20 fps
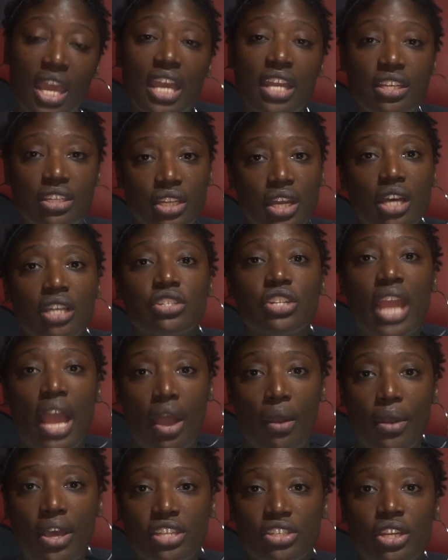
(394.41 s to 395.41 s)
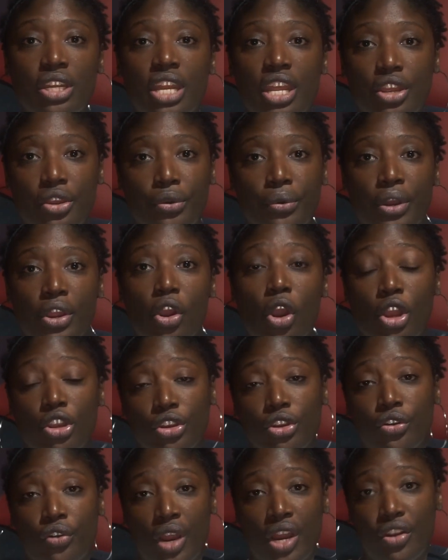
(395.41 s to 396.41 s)
it does count as an inquiry
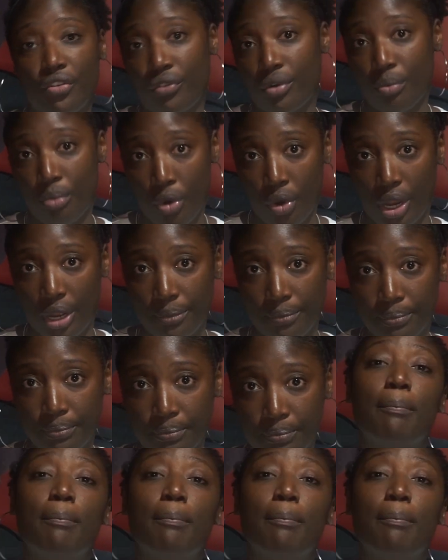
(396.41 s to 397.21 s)
on your credit report.